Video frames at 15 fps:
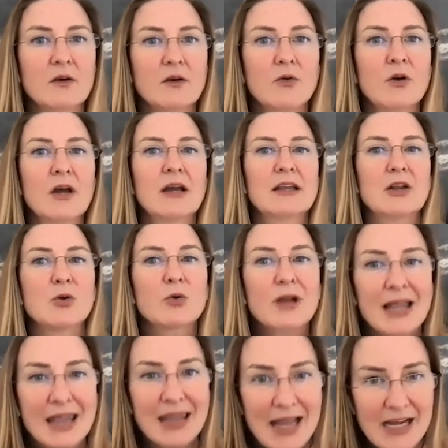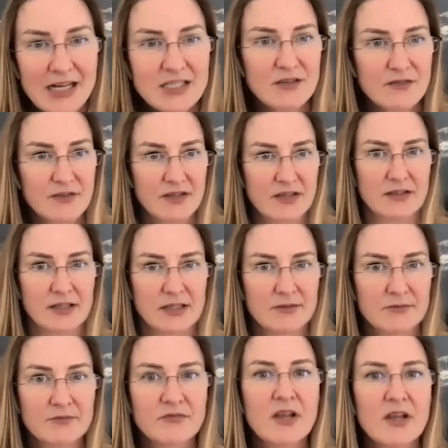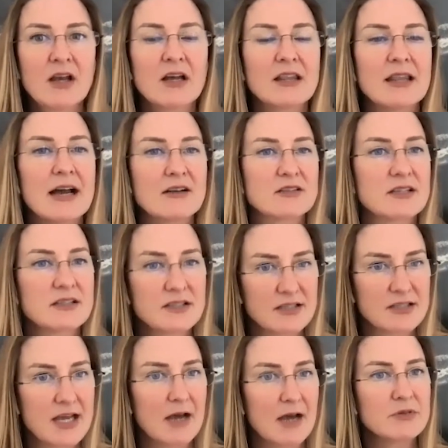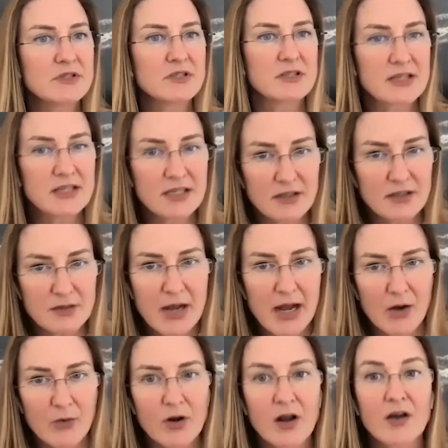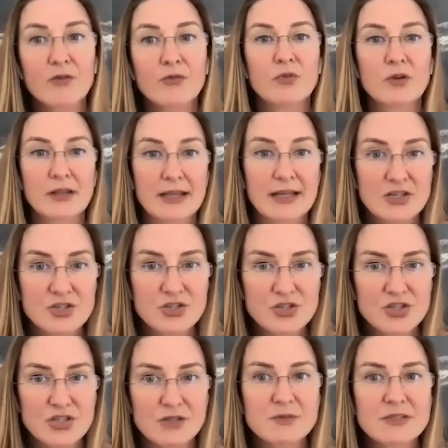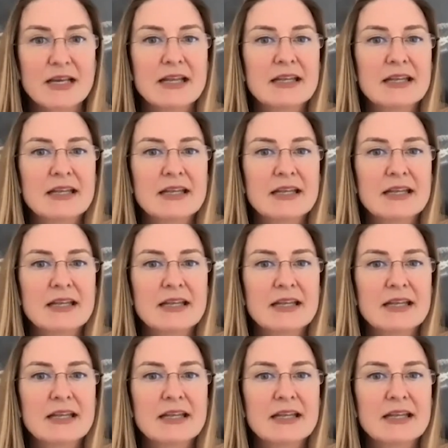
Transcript: So, collective healing allows us to tap into the healing power of relationships,